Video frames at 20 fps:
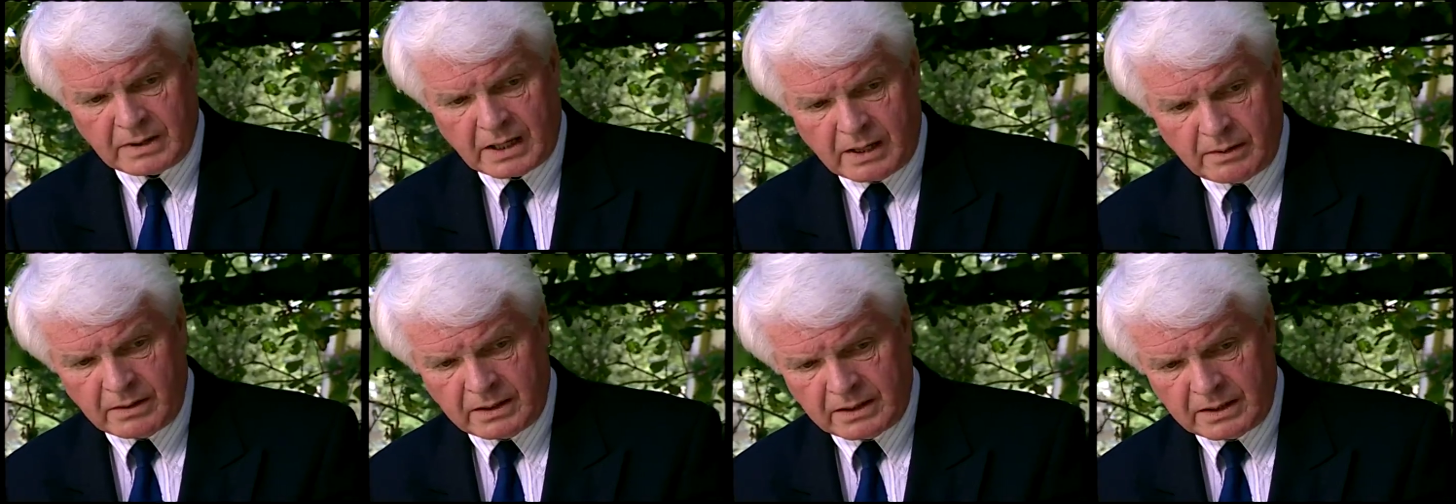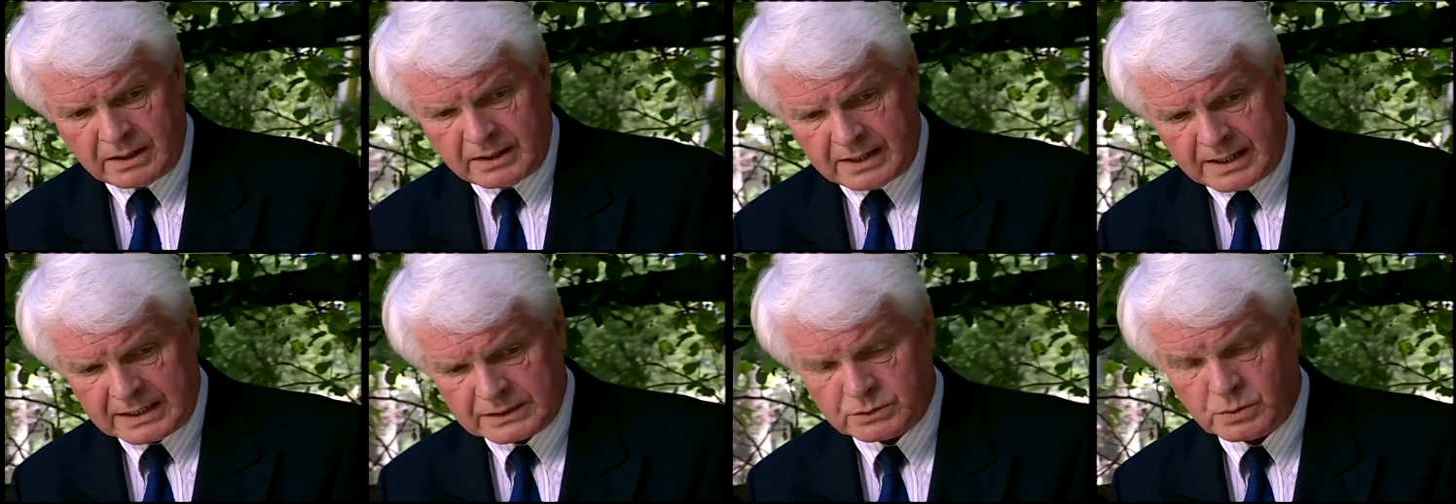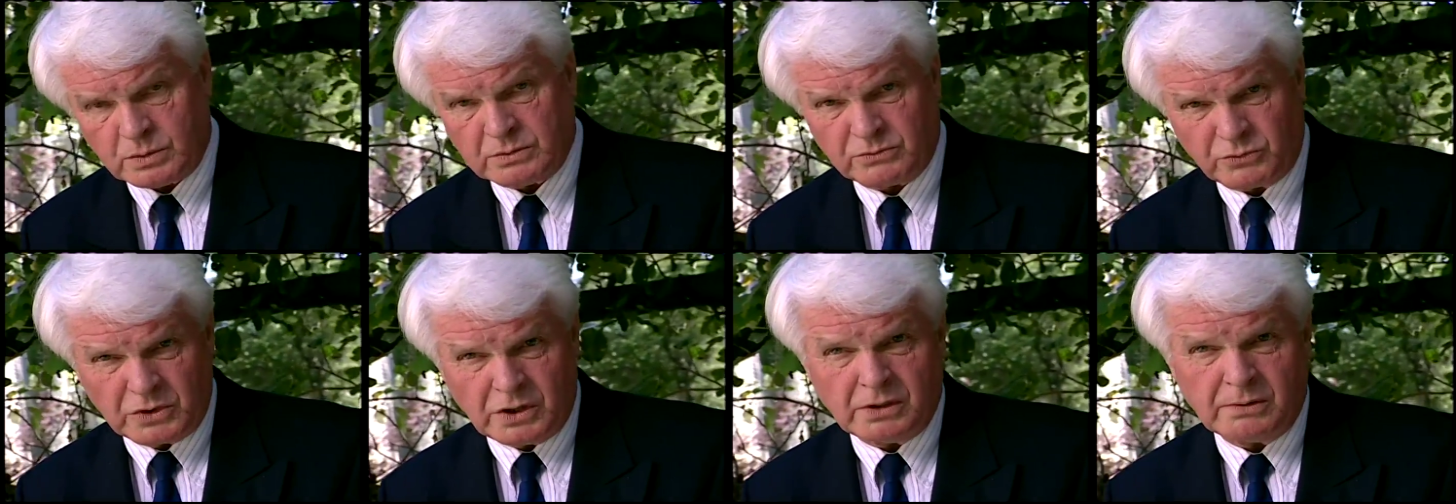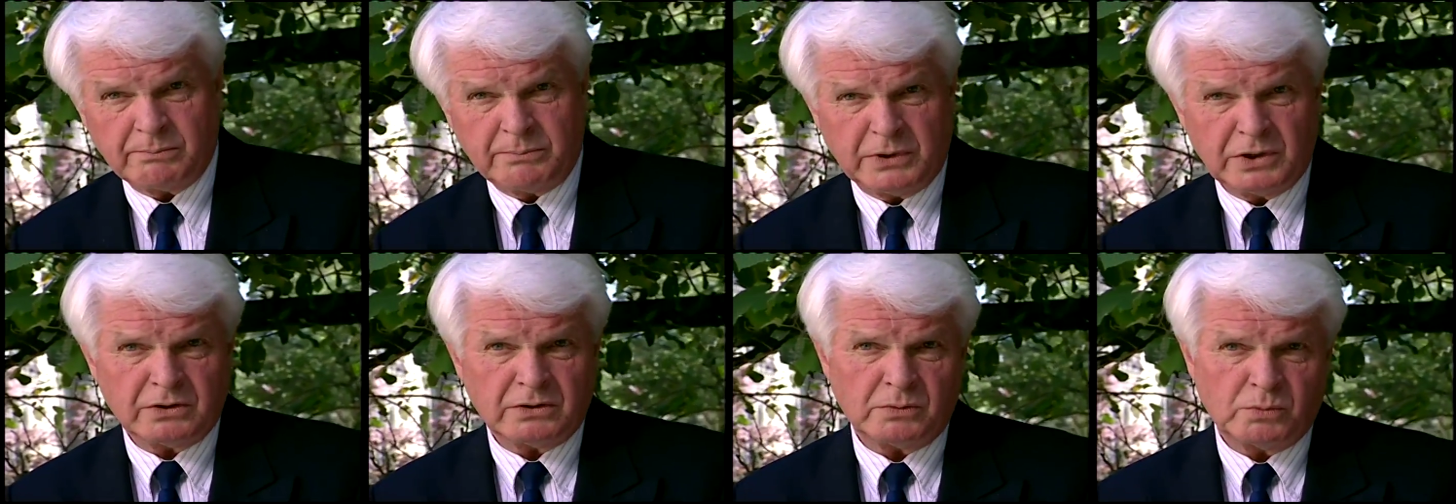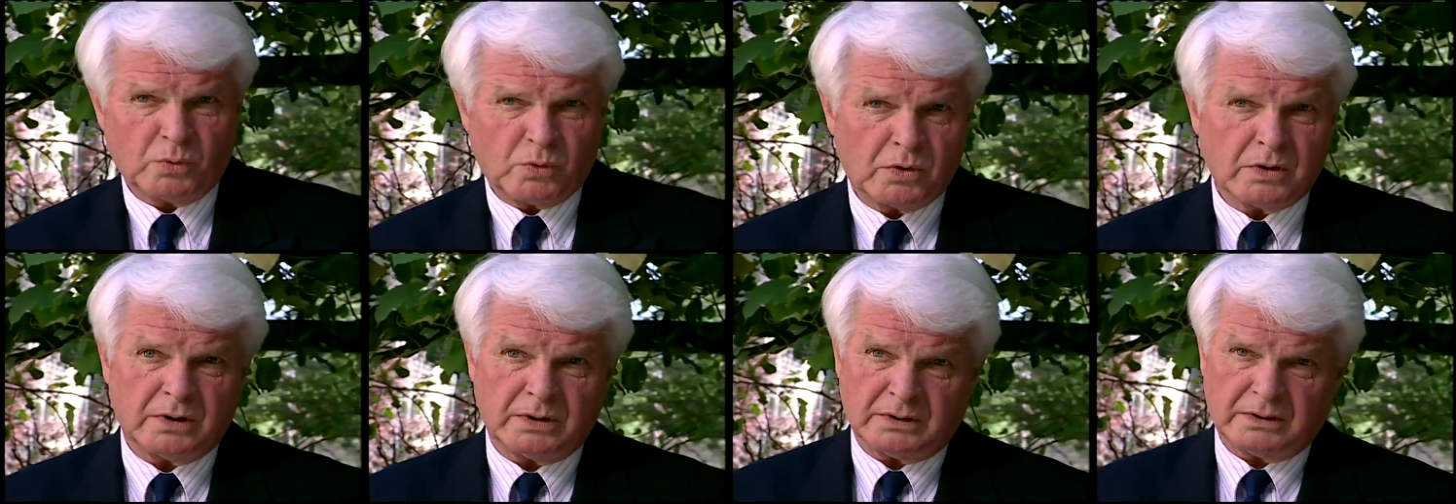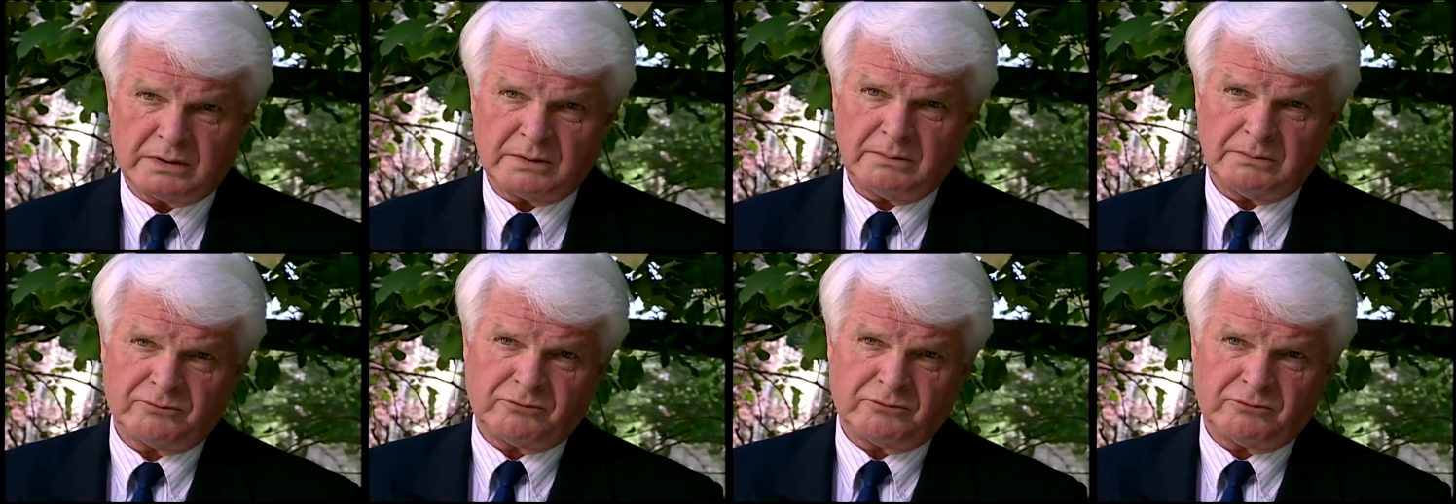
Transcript: uh, an actual real beer wort